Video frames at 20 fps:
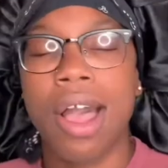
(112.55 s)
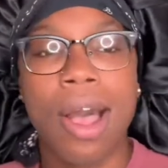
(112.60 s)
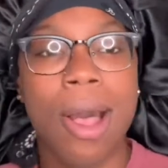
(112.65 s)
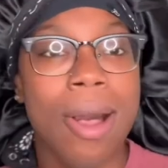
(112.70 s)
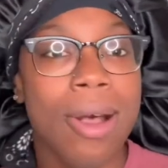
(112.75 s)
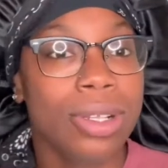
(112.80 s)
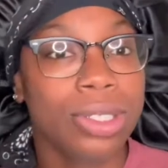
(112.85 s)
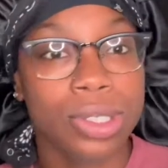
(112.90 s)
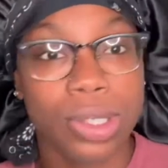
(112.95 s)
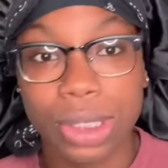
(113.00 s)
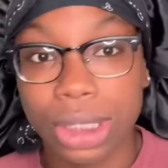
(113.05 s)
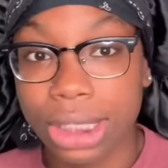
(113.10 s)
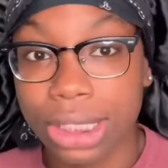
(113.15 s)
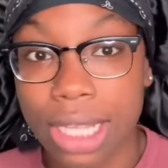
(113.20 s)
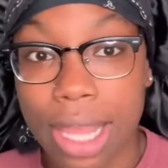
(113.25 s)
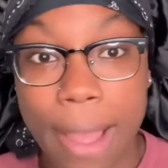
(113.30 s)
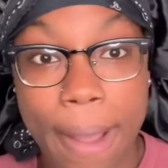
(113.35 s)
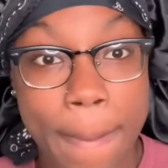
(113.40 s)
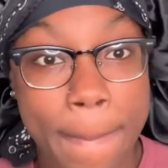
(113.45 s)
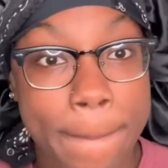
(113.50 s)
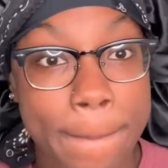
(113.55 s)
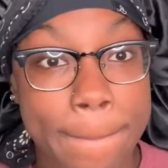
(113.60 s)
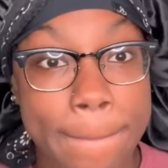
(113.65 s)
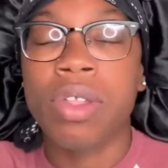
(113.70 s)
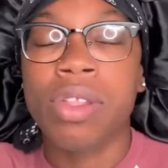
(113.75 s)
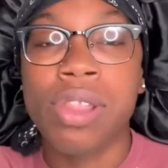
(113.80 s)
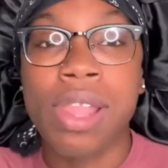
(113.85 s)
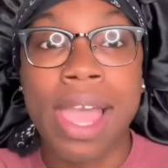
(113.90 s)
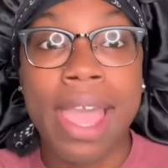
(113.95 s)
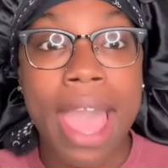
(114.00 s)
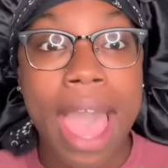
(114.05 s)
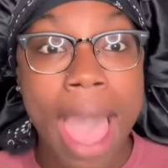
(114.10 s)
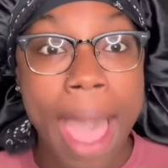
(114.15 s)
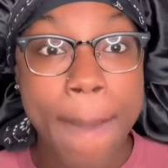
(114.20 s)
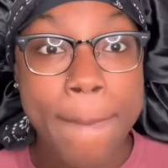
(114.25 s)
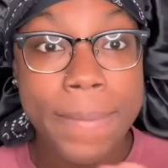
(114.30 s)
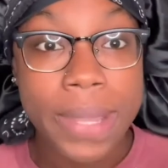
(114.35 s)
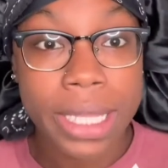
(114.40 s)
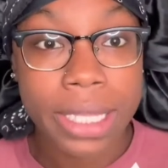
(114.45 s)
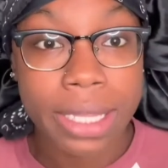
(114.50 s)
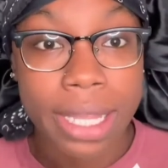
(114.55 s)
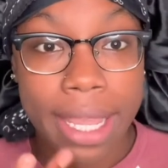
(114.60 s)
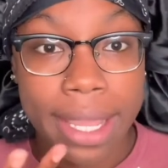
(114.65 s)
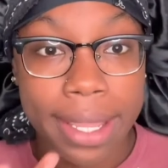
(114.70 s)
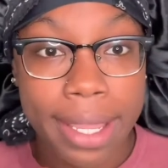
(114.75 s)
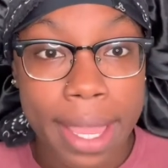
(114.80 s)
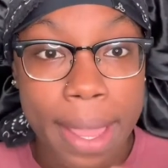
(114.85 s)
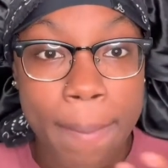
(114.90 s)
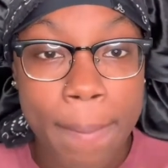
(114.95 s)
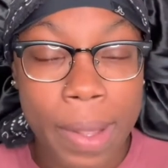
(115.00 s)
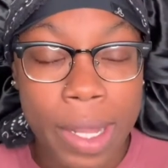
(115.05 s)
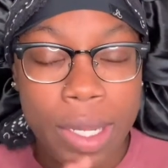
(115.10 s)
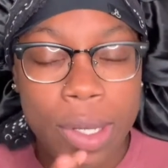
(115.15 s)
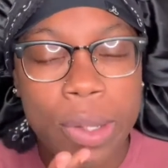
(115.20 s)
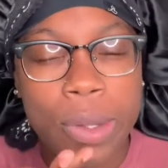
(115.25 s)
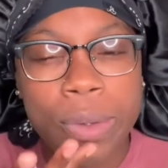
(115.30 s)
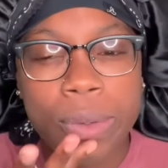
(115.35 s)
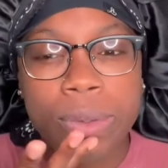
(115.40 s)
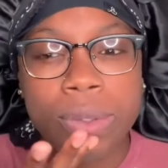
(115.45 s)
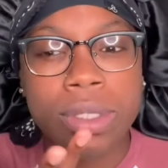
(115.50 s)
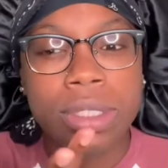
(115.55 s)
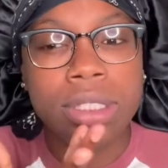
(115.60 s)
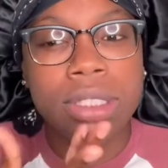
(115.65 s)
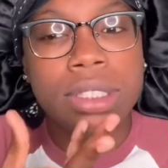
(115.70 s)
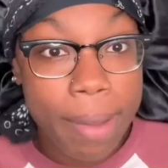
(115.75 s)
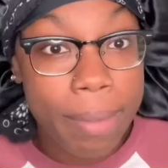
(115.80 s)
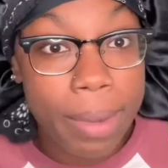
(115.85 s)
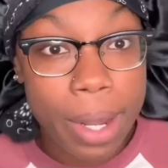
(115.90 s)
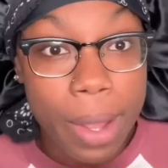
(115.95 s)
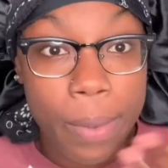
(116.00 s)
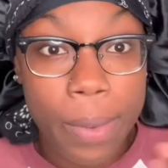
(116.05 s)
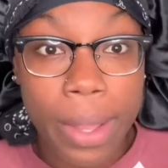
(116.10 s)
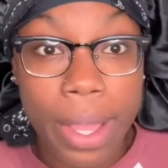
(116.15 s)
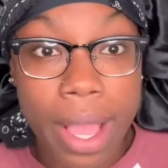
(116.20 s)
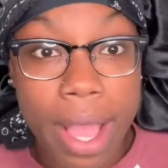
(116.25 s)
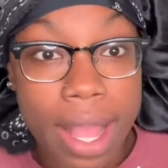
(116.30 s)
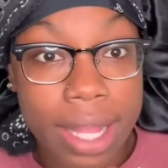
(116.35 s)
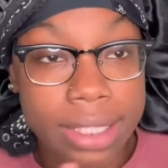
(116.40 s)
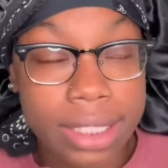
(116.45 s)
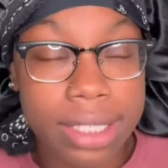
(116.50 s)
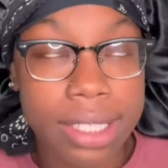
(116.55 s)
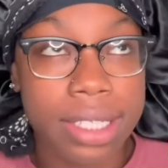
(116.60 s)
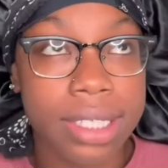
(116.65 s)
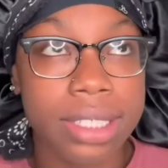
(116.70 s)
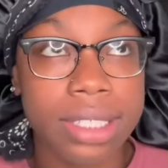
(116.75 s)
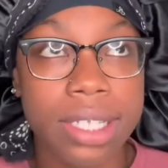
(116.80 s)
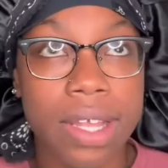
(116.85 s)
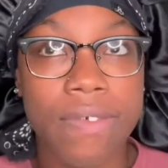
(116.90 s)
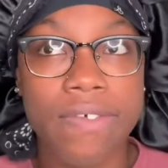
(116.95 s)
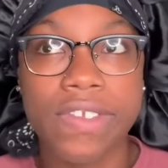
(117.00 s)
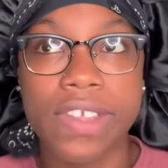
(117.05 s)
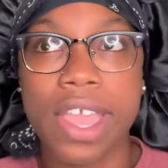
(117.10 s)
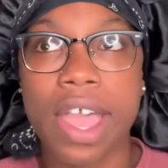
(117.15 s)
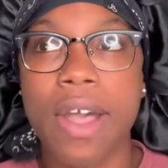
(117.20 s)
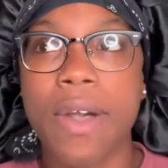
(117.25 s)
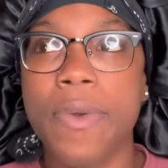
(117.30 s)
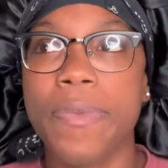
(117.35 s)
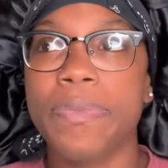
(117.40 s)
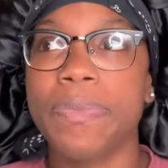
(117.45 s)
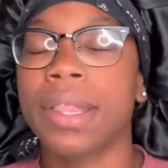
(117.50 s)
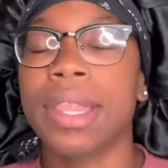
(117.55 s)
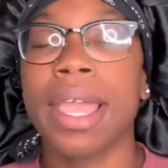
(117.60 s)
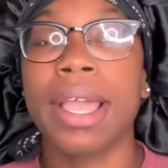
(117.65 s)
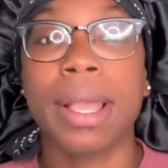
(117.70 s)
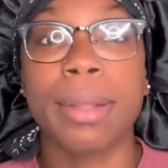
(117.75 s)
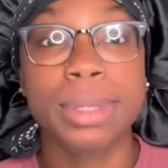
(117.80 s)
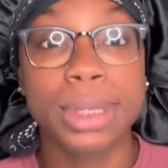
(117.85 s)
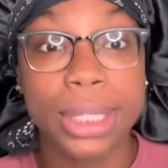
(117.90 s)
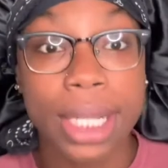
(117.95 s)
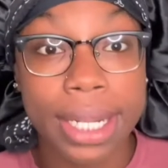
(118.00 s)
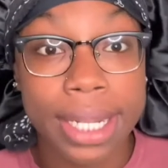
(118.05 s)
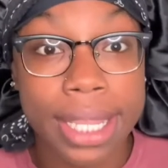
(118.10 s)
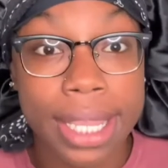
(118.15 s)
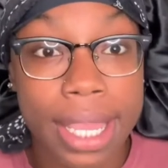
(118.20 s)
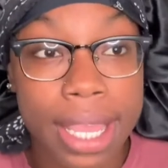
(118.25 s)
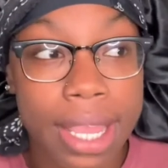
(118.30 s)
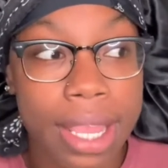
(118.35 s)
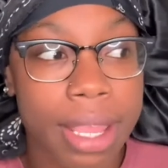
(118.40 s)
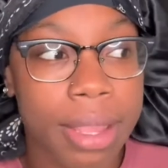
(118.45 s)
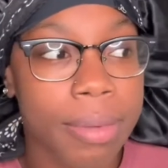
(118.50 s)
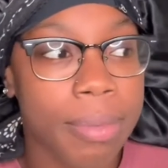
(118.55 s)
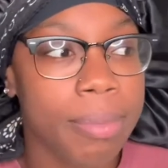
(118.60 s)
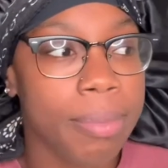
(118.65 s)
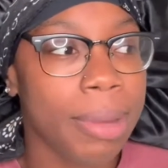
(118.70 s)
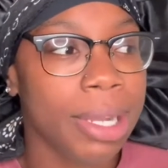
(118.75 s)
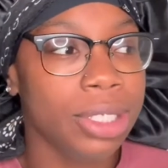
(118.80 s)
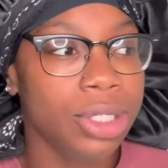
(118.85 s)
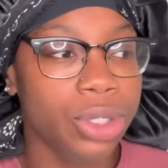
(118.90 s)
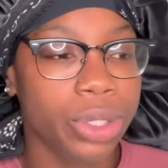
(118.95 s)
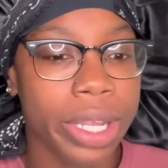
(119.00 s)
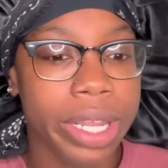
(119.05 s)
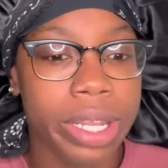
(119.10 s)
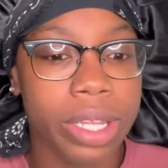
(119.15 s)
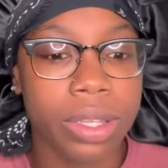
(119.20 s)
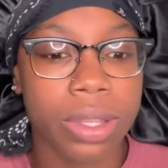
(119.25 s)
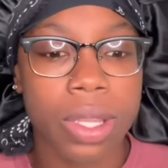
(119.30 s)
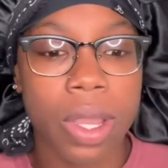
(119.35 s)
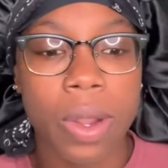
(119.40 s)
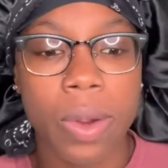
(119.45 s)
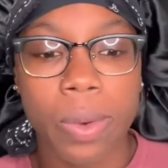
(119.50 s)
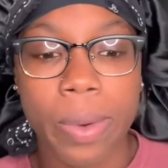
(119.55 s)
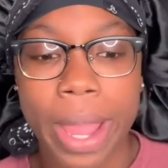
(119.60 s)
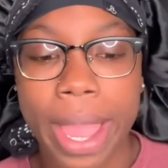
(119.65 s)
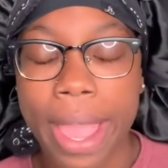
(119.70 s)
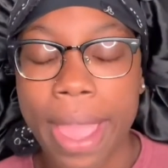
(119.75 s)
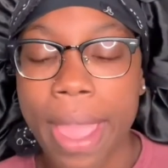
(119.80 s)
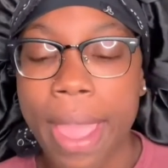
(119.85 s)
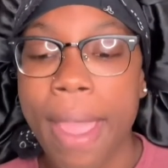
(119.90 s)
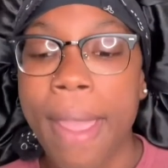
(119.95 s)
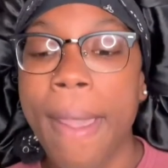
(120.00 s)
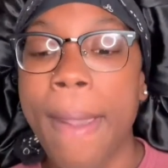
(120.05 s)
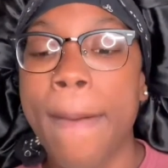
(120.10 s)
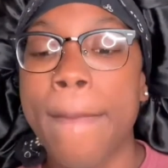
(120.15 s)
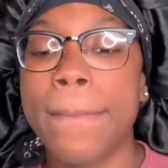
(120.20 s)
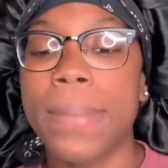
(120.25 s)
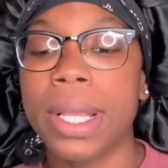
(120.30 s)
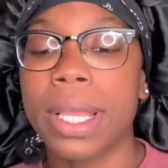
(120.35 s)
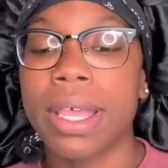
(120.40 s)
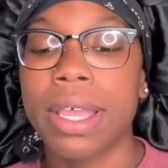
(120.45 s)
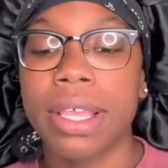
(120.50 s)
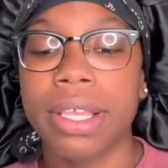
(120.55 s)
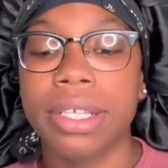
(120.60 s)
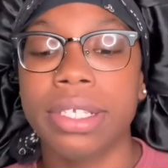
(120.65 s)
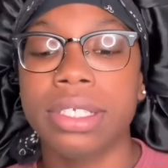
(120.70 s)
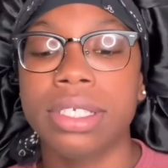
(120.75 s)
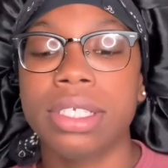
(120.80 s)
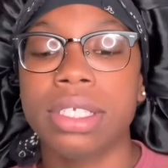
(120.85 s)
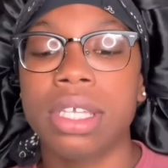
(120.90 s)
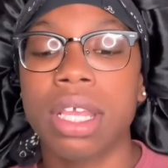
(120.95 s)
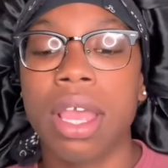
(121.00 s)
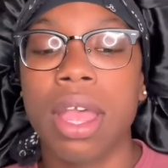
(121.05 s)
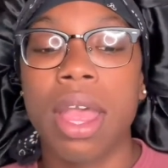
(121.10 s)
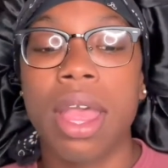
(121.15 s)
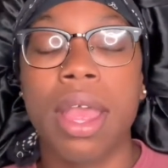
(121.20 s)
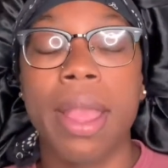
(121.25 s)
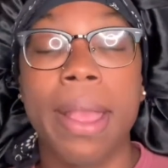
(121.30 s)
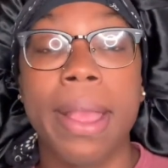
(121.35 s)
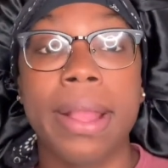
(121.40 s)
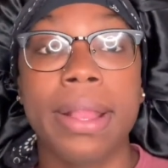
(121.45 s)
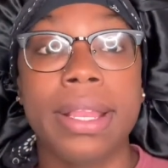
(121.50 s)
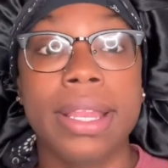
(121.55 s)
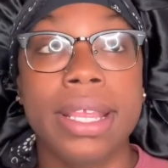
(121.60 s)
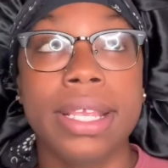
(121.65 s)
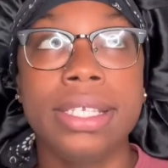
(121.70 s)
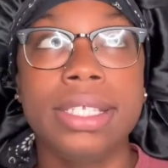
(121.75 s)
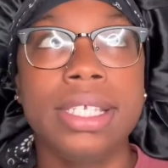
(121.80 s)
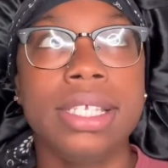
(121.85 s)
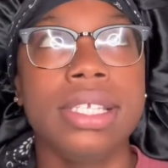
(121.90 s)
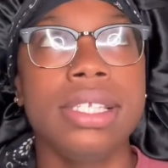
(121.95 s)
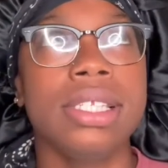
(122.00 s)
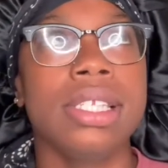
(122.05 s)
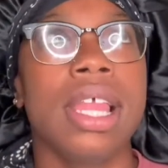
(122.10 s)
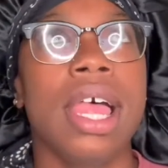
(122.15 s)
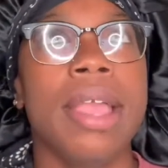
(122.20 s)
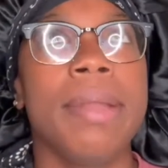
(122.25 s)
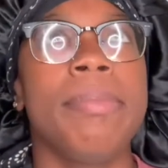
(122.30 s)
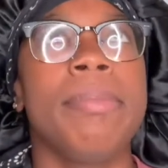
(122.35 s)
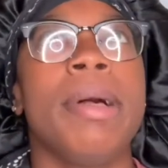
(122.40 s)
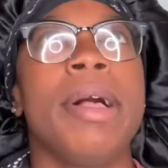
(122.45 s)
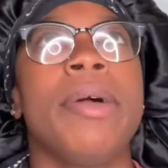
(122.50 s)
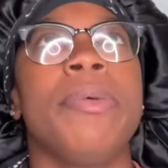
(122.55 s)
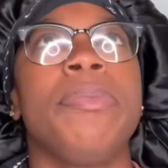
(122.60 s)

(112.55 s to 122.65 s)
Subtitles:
I'll just like, I've been like in my notes coming up with content and stuff for y'all. Like, I'm trying to get my train of thought right because this is like my,